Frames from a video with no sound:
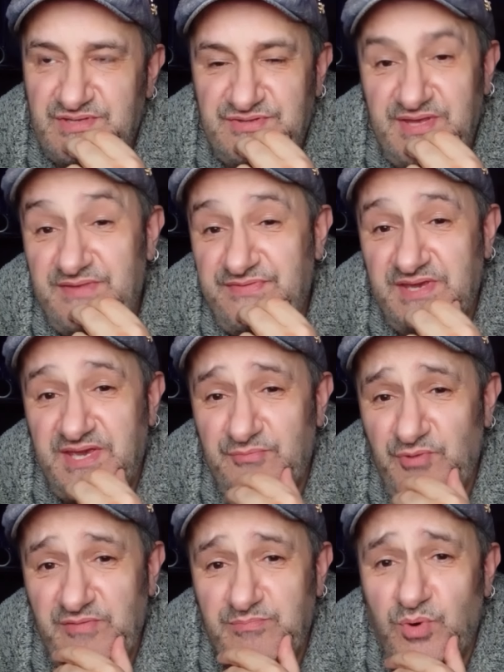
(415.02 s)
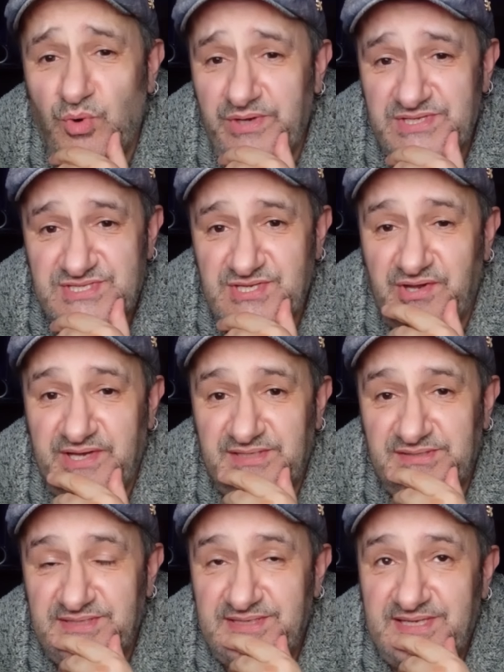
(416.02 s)
They're thinking we've bought his
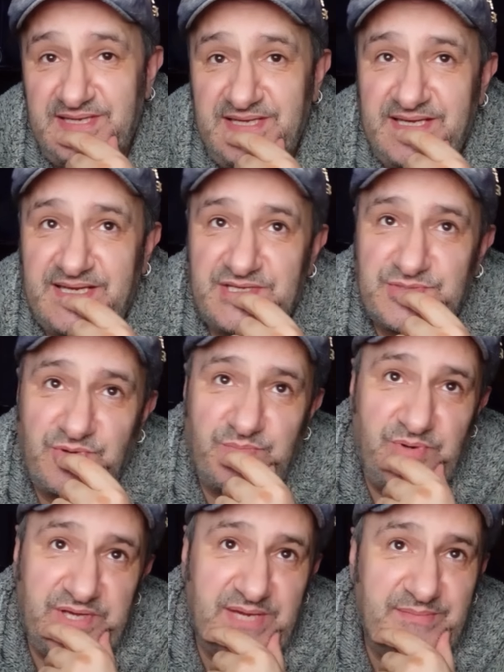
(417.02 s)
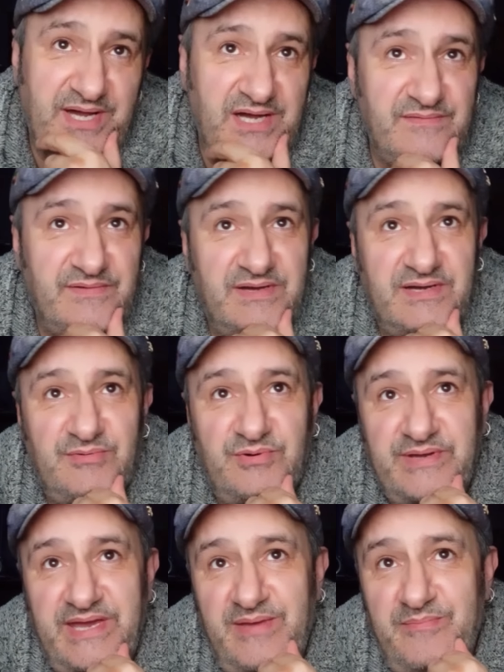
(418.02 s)
title because we'll bring him over,
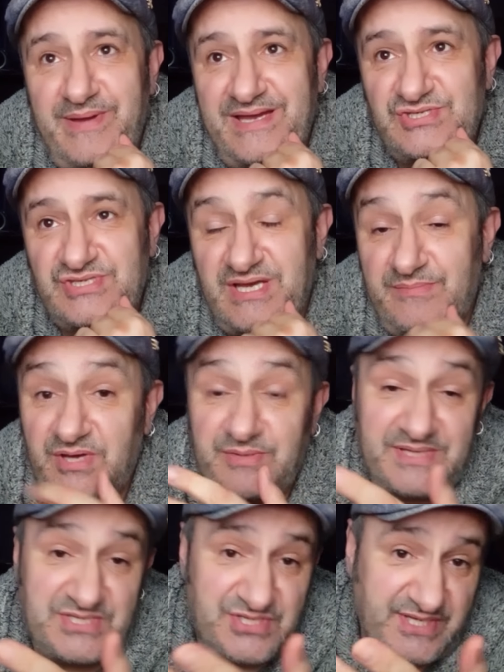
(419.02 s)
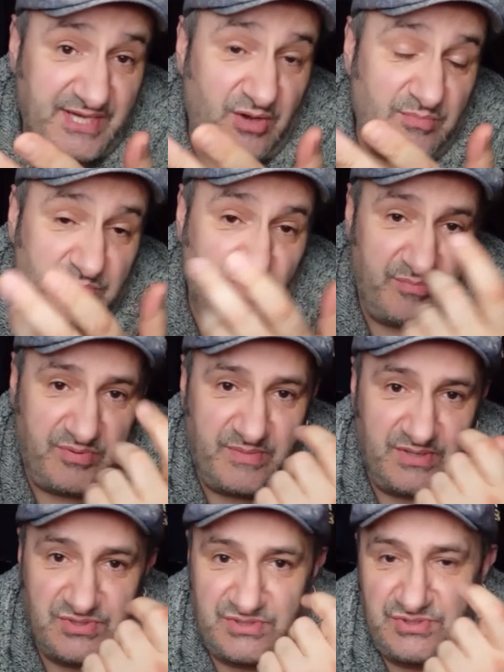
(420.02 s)
we'll get him bashed up. By the way, this is a Golden Boy
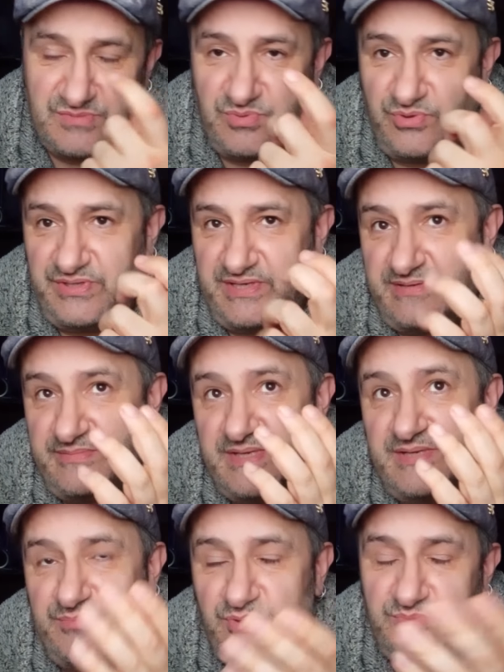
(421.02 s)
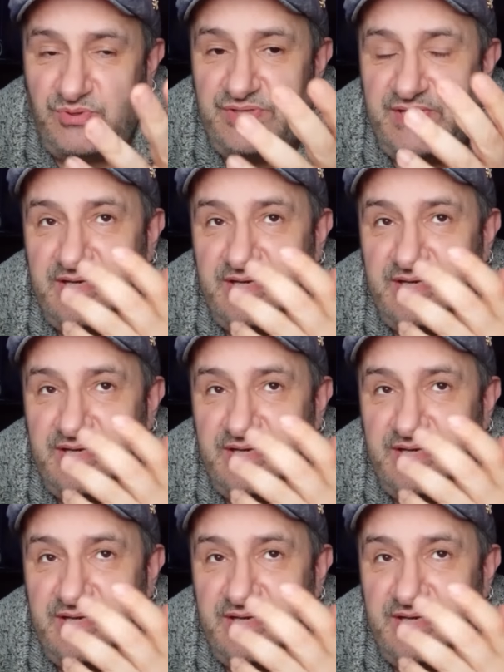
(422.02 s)
promotion. I should point that up, put point that